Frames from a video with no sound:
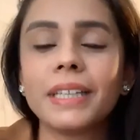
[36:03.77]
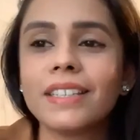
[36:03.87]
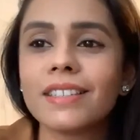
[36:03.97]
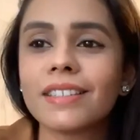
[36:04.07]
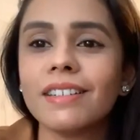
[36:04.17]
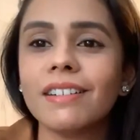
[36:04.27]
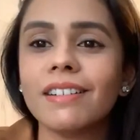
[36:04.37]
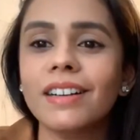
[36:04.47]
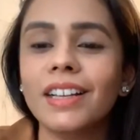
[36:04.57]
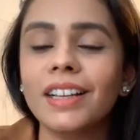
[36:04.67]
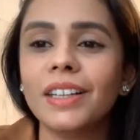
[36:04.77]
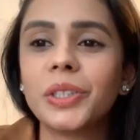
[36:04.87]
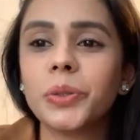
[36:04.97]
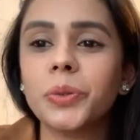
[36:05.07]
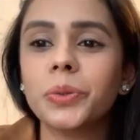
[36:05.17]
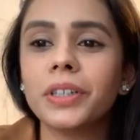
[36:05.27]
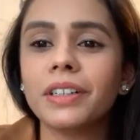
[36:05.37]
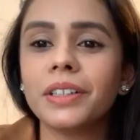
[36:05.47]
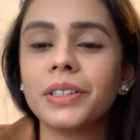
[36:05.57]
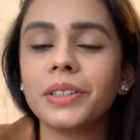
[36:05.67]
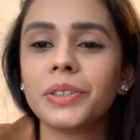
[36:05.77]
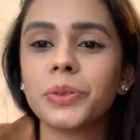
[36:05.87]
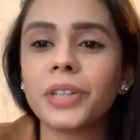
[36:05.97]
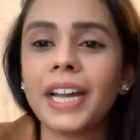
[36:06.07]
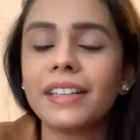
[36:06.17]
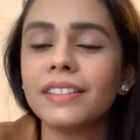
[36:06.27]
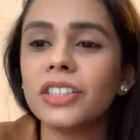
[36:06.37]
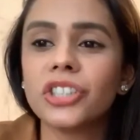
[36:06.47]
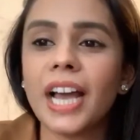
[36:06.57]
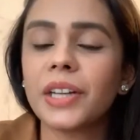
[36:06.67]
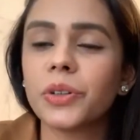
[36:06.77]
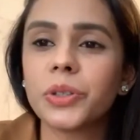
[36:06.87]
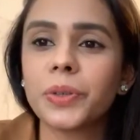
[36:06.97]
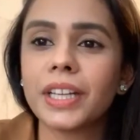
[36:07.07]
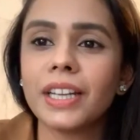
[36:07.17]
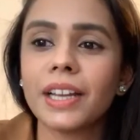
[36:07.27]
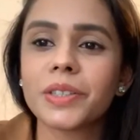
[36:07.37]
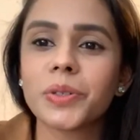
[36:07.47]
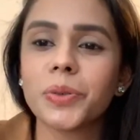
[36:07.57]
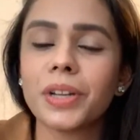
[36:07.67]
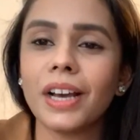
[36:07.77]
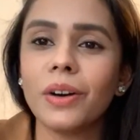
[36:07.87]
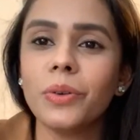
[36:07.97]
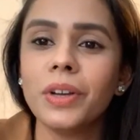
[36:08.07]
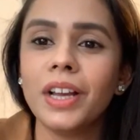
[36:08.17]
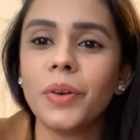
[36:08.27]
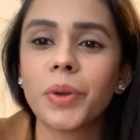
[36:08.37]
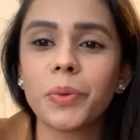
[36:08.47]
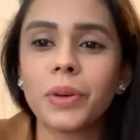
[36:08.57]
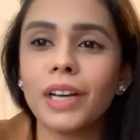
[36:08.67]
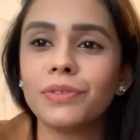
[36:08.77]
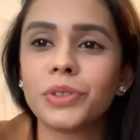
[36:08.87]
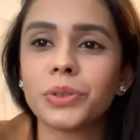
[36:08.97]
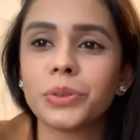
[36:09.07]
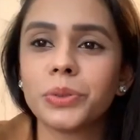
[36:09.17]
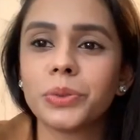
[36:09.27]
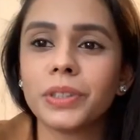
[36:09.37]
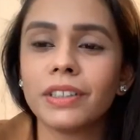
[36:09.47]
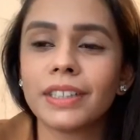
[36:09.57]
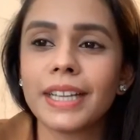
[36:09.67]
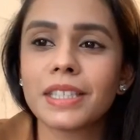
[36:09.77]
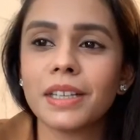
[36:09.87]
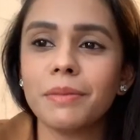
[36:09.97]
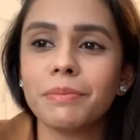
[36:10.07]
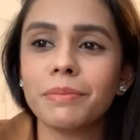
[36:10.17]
please do write in the chat, or you can let us know now. We would love to get some